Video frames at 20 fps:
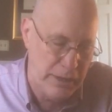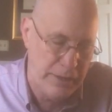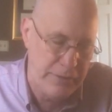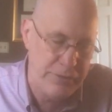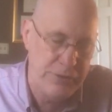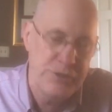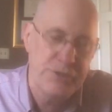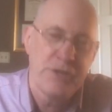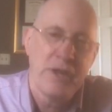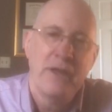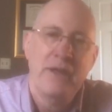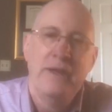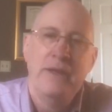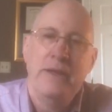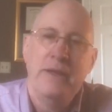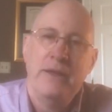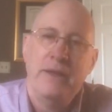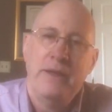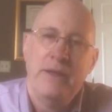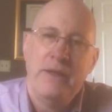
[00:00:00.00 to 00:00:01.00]
others,
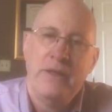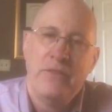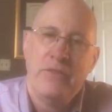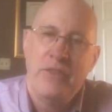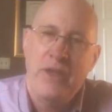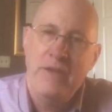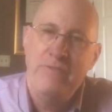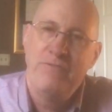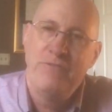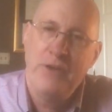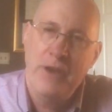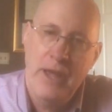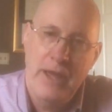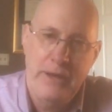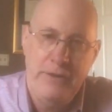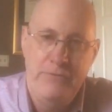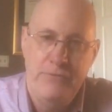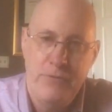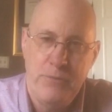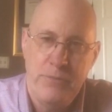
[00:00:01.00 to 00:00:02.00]
they
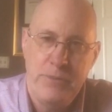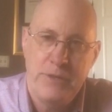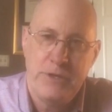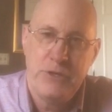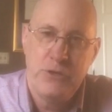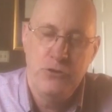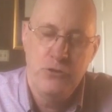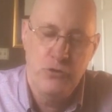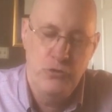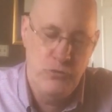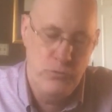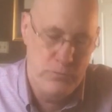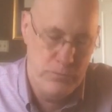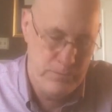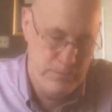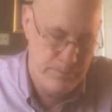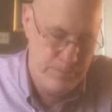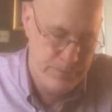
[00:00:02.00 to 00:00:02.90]
fled from the tomb,